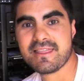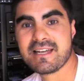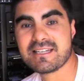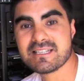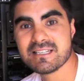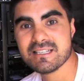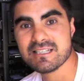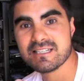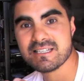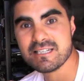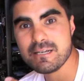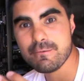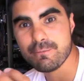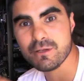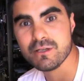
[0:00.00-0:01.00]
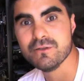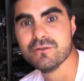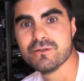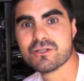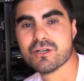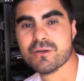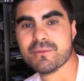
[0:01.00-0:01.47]
That's the
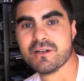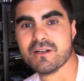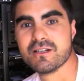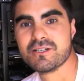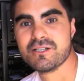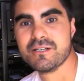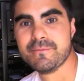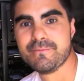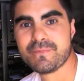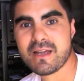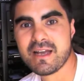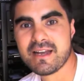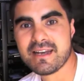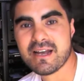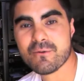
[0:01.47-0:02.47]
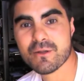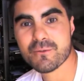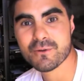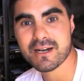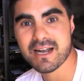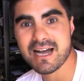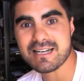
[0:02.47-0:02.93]
CPU terminology. Now,
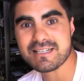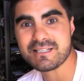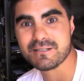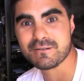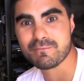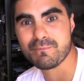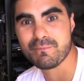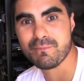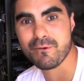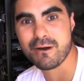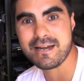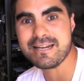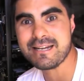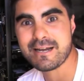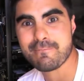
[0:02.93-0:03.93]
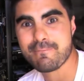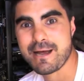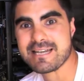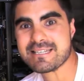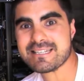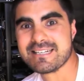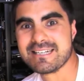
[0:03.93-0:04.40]
with regards to brain
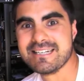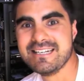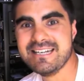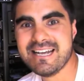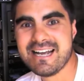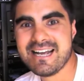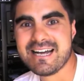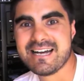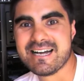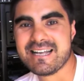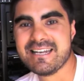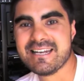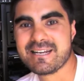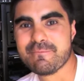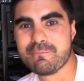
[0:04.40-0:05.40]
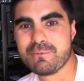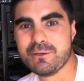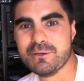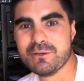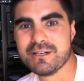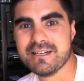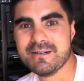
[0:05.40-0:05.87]
capacity uh, in a
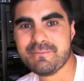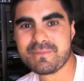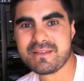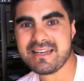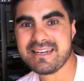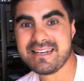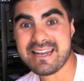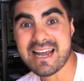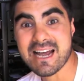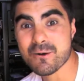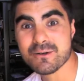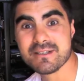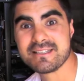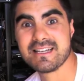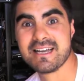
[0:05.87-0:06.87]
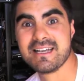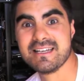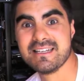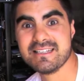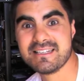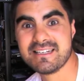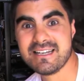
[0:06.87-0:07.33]
computer,
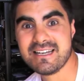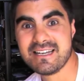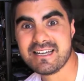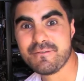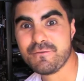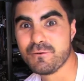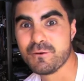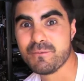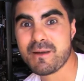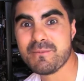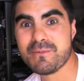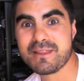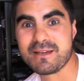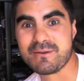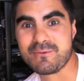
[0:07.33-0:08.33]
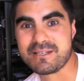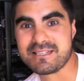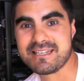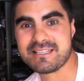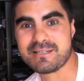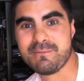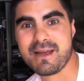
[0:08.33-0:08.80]
nowadays, if you remember that we
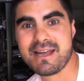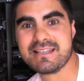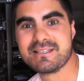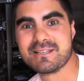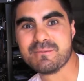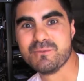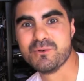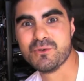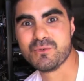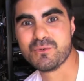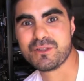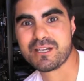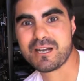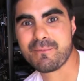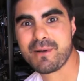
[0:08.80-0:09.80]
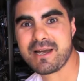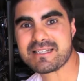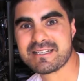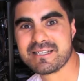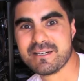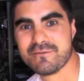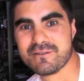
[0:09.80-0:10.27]
sent a man to the moon with the
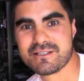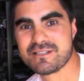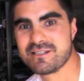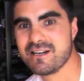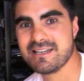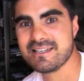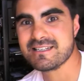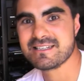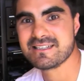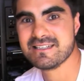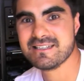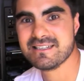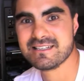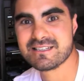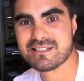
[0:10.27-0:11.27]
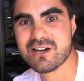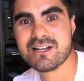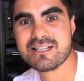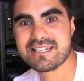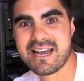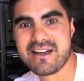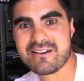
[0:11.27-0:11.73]
capacity of a science
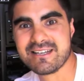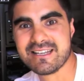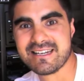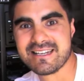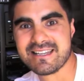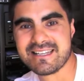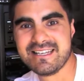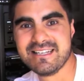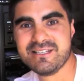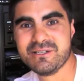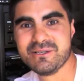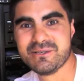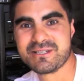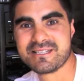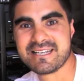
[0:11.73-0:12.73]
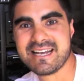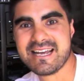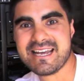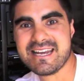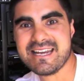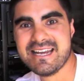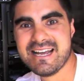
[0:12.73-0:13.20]
science calculator the kids use
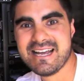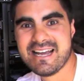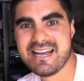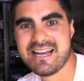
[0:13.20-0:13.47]
today,